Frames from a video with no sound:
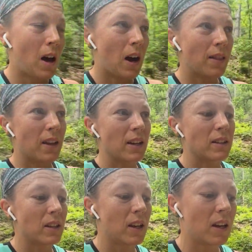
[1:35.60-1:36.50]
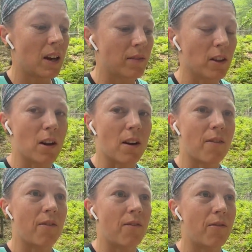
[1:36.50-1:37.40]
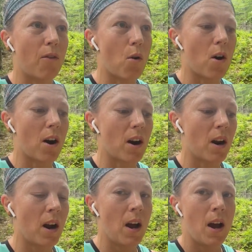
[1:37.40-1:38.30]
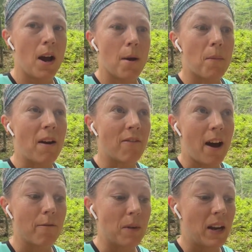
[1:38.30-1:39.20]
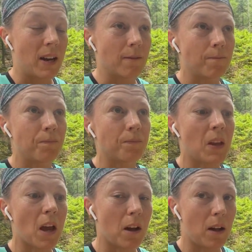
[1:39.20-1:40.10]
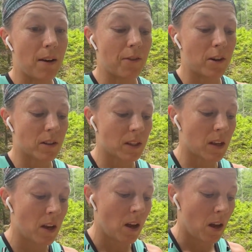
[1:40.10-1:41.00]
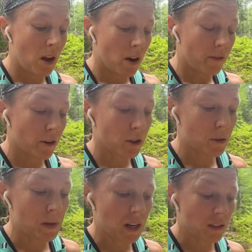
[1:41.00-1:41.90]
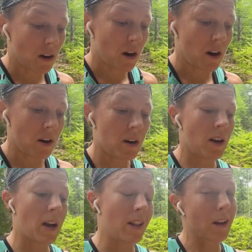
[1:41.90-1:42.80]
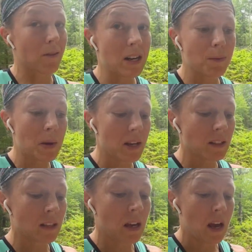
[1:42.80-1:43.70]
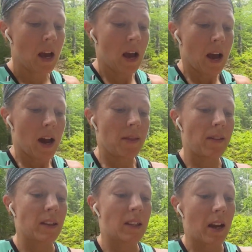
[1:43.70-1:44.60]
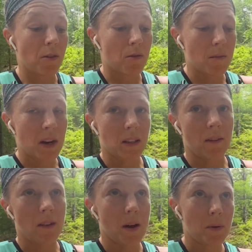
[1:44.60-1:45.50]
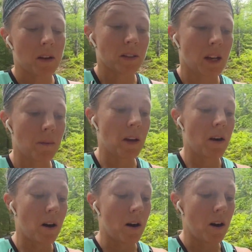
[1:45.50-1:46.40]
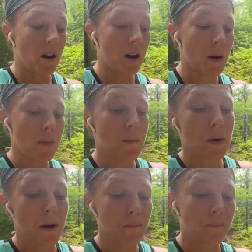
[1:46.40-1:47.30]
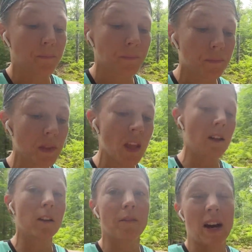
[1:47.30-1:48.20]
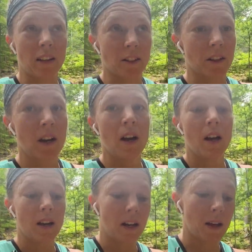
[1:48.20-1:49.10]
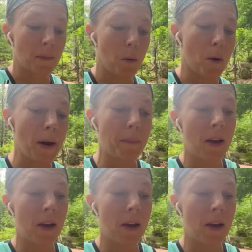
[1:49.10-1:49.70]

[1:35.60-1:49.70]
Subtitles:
I think it's, I have to look, 4 by 5 minute hill efforts. First 2 minutes are kind of like race pace, and then the second 3 minutes of the uphill segment are a bump up a little faster, kind of like my warm up.